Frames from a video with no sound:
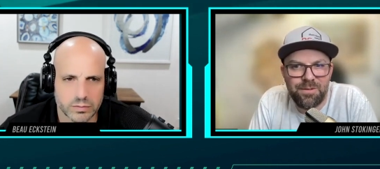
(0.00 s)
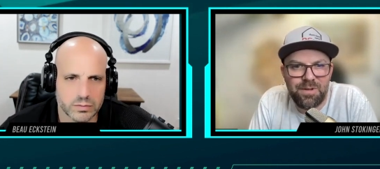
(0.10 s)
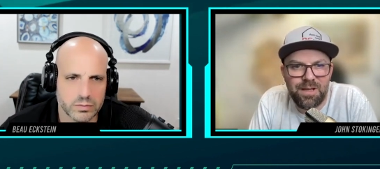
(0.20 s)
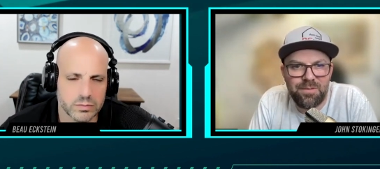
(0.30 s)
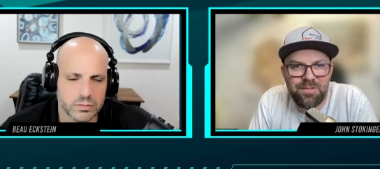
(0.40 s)

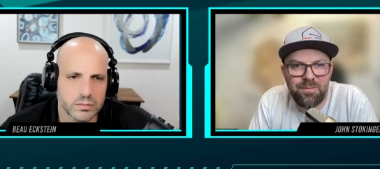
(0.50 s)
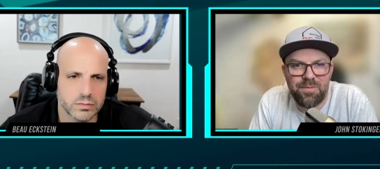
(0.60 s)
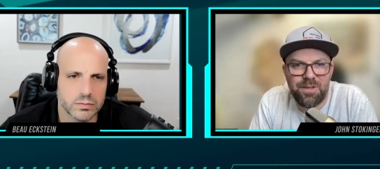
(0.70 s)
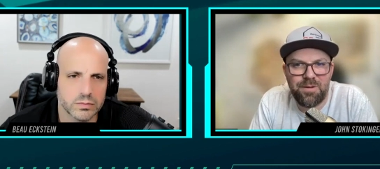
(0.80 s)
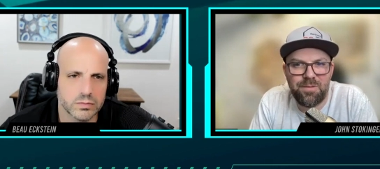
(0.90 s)
Speaker 1: we have
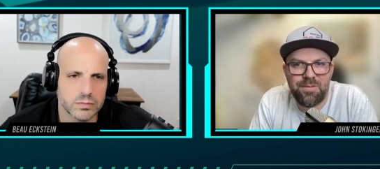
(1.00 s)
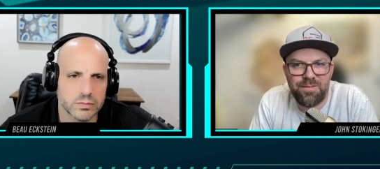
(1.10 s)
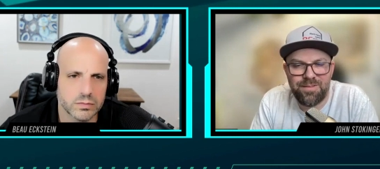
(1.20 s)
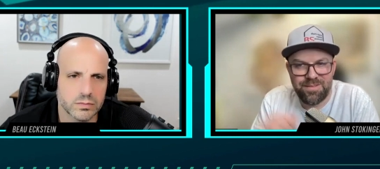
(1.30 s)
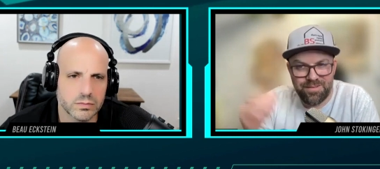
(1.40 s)
some you know
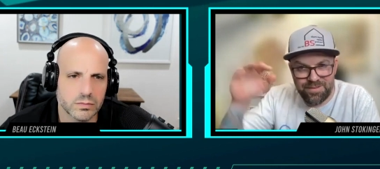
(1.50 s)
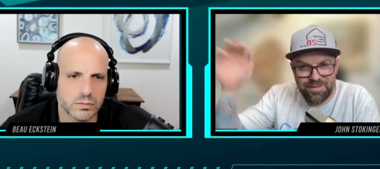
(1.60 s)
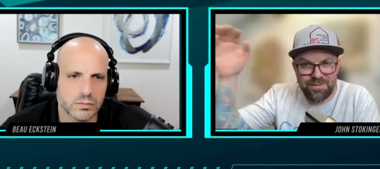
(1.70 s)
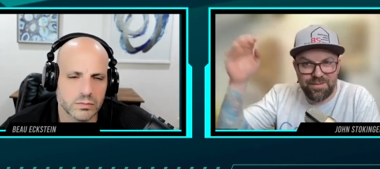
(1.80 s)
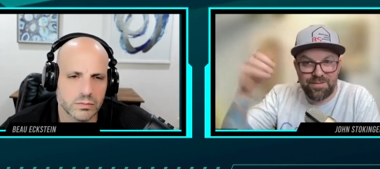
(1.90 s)

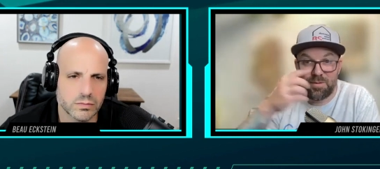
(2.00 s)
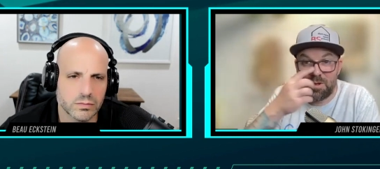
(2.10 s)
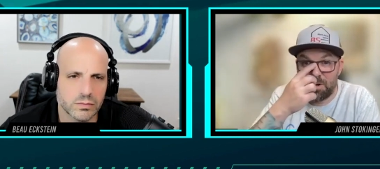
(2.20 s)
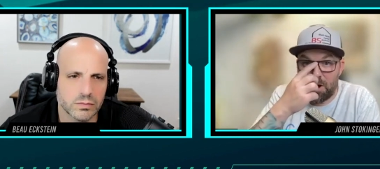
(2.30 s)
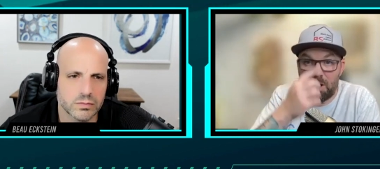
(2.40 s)
some
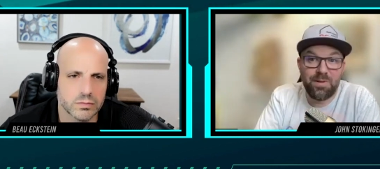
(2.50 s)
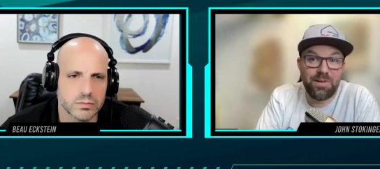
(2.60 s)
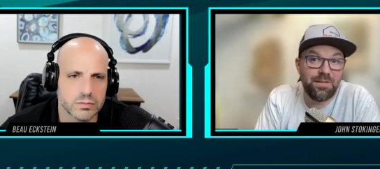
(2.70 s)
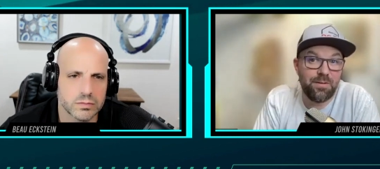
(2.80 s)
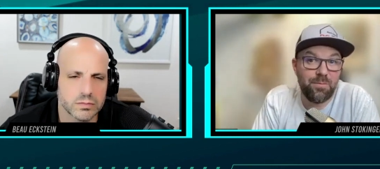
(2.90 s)
co
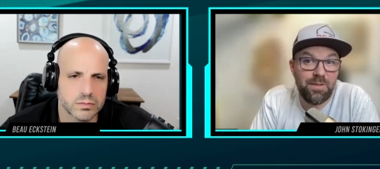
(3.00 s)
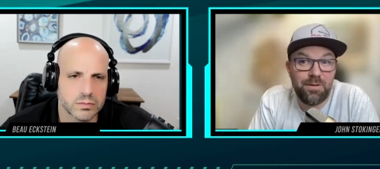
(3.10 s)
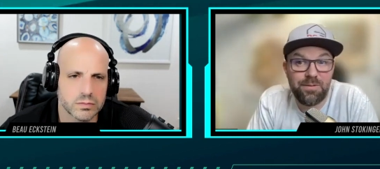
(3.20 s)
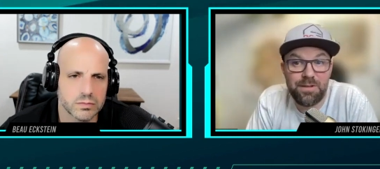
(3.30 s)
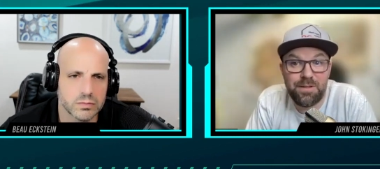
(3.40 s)
competition we'd
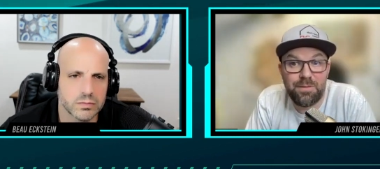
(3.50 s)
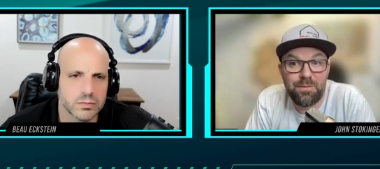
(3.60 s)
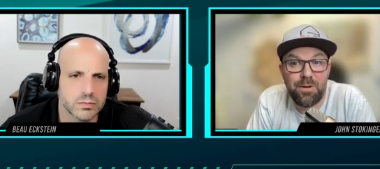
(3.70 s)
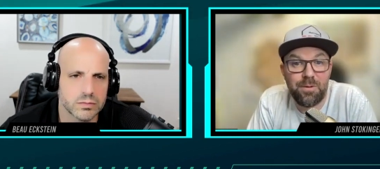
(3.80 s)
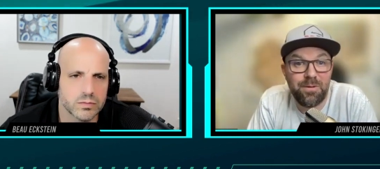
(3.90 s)
love to
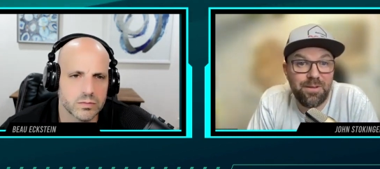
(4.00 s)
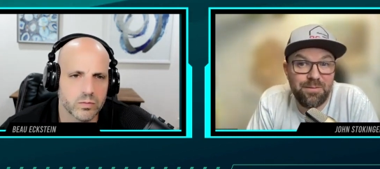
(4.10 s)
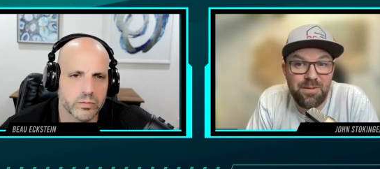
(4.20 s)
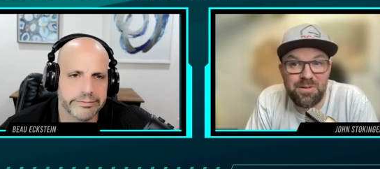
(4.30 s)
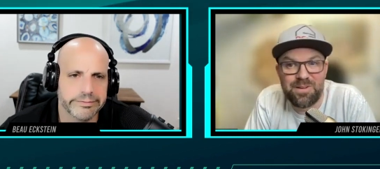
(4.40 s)
dethrone in
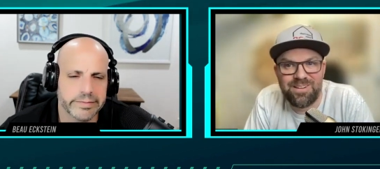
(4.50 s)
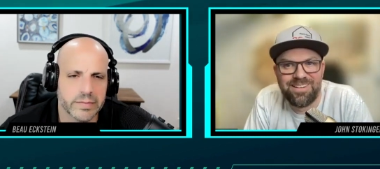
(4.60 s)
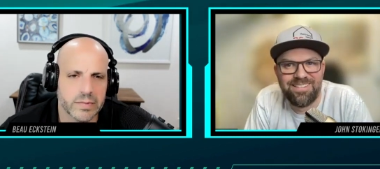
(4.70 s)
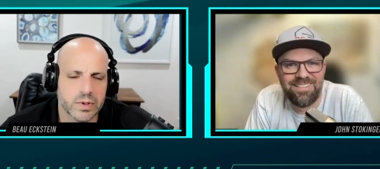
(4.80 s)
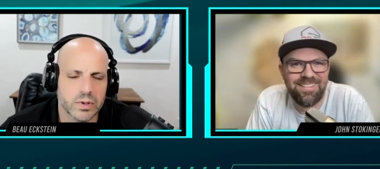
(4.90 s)
the
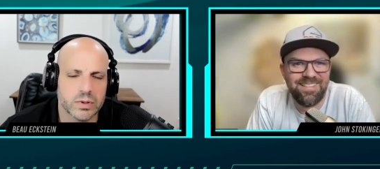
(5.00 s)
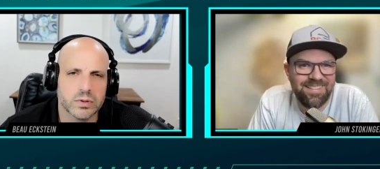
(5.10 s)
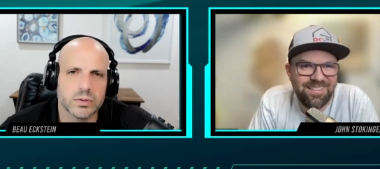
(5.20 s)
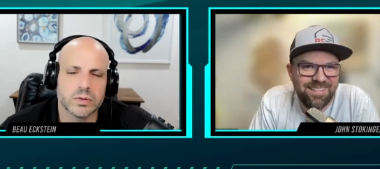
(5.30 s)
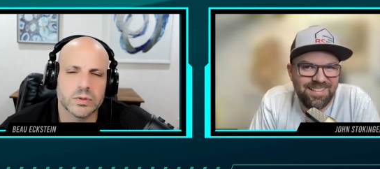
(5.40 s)
future.
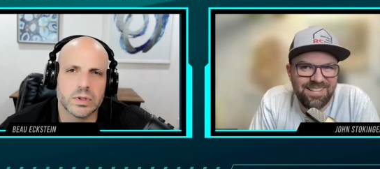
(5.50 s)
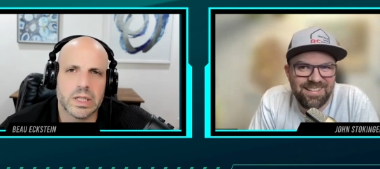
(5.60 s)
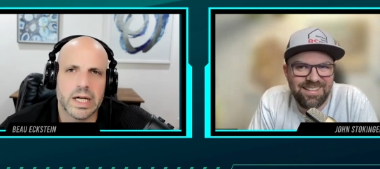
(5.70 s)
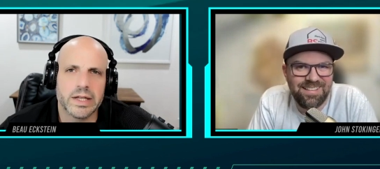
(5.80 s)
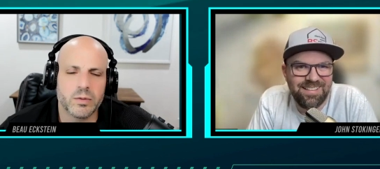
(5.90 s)

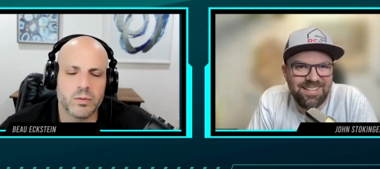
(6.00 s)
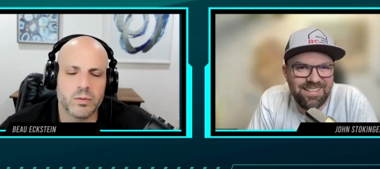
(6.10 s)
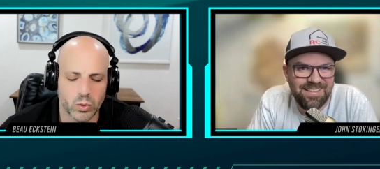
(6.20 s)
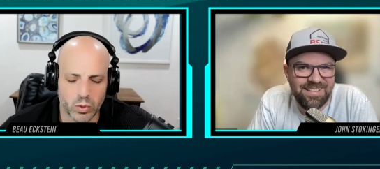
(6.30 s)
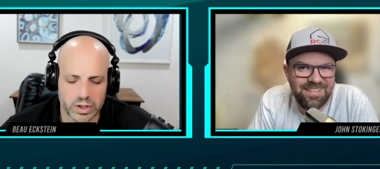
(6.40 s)
Speaker 2: And then
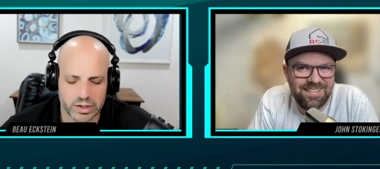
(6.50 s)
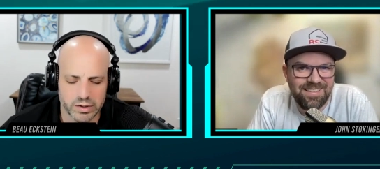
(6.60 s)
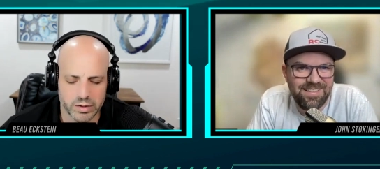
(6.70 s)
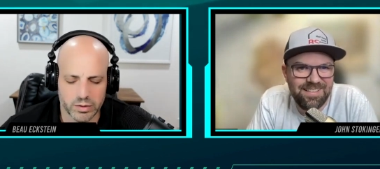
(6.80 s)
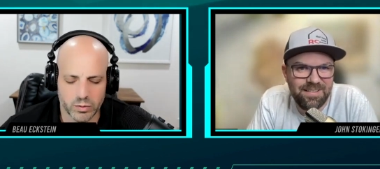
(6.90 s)
what do
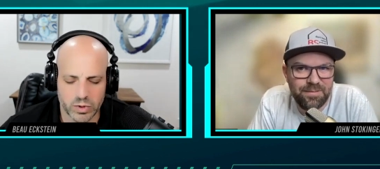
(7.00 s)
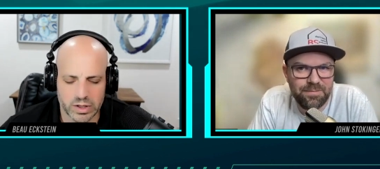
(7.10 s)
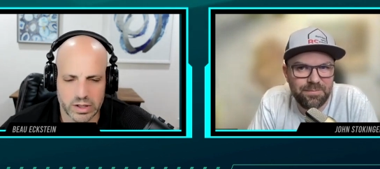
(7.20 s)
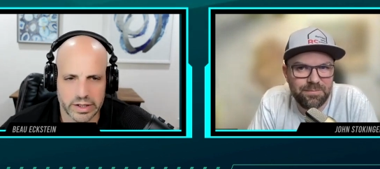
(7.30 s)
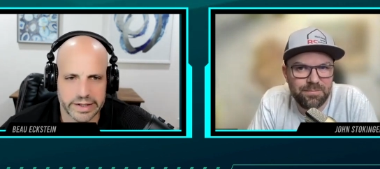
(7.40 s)
you
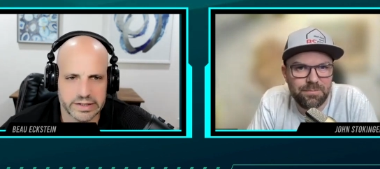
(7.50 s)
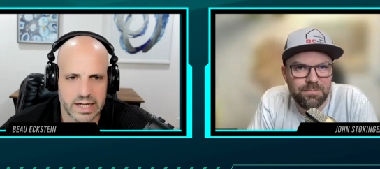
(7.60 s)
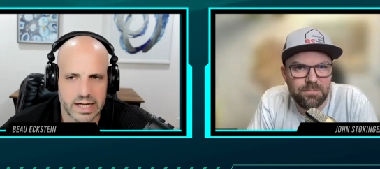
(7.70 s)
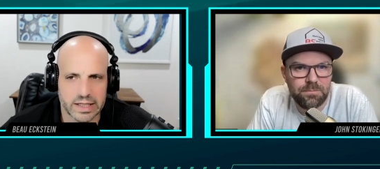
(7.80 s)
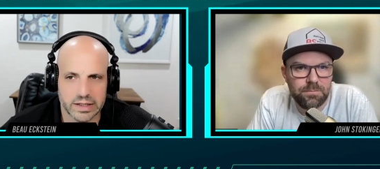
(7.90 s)
what
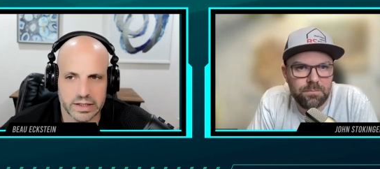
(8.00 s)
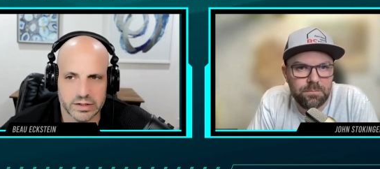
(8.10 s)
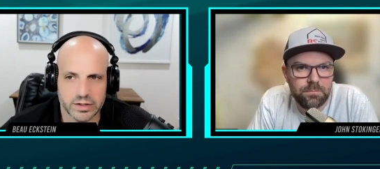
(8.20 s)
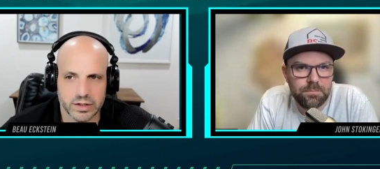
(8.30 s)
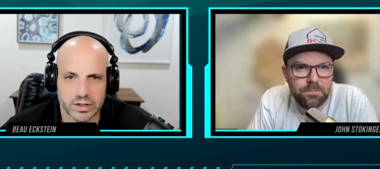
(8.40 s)
exactly is
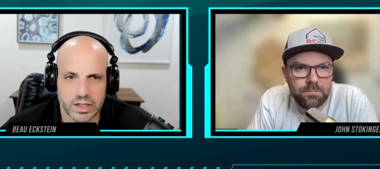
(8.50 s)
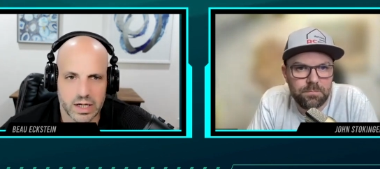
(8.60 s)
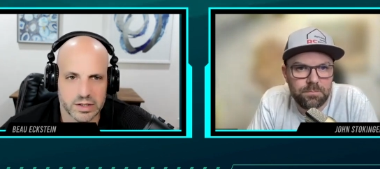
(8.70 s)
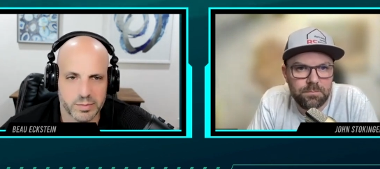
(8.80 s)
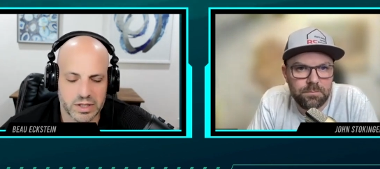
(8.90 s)
your kind of
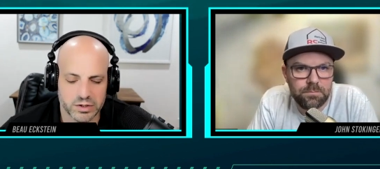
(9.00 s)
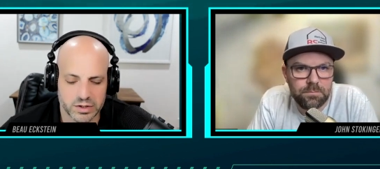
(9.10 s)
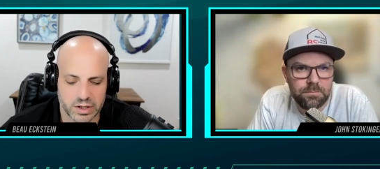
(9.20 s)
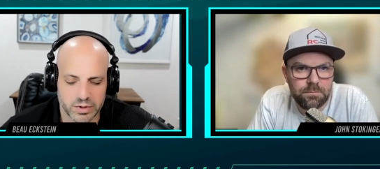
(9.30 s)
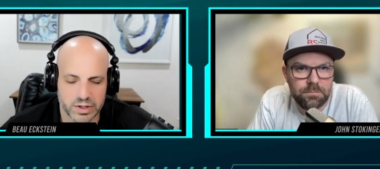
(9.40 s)

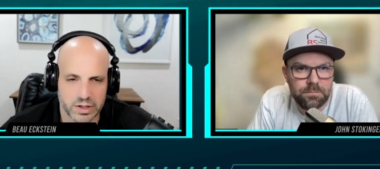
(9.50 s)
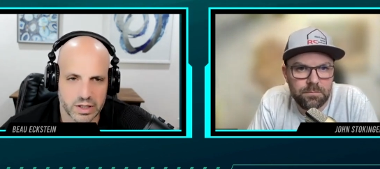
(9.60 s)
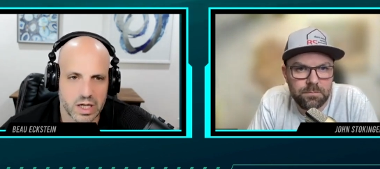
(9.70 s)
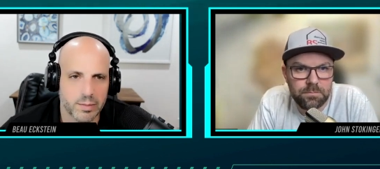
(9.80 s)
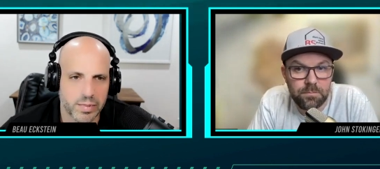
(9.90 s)
specialty within the
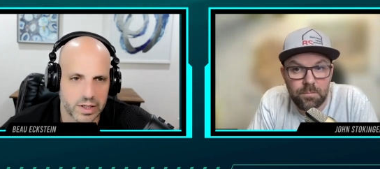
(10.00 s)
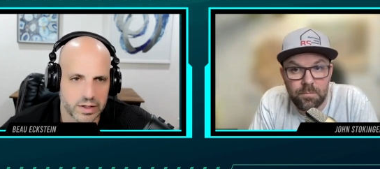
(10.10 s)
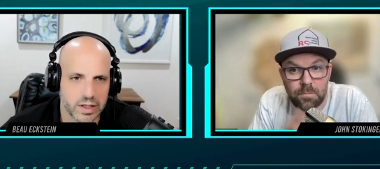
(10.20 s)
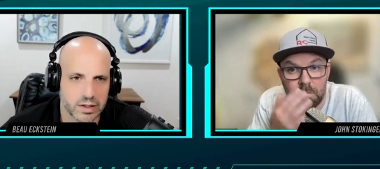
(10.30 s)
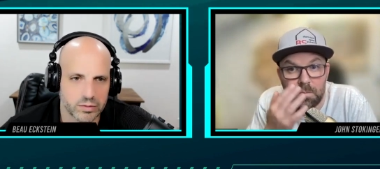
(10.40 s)
company
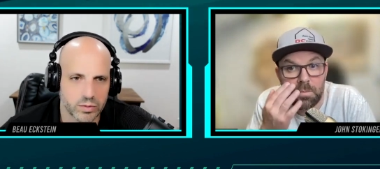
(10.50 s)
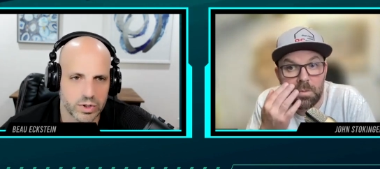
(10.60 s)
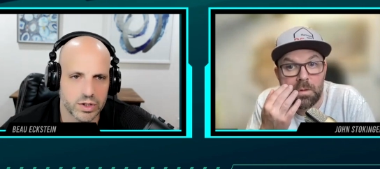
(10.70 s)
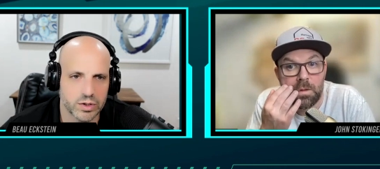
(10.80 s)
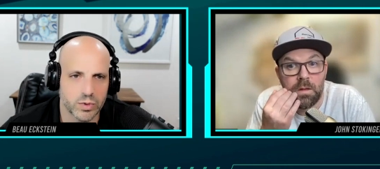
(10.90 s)
there? What do
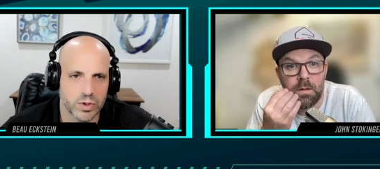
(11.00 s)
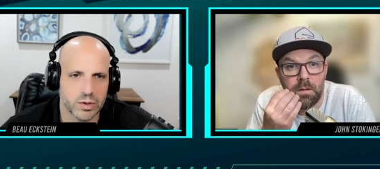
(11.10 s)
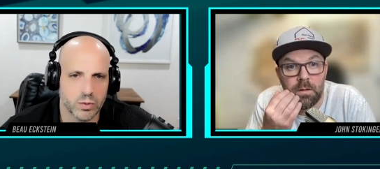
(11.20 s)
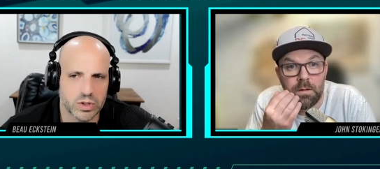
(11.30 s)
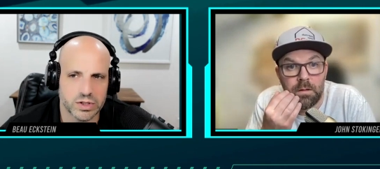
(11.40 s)
you what do you
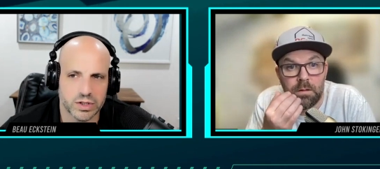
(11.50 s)
what's your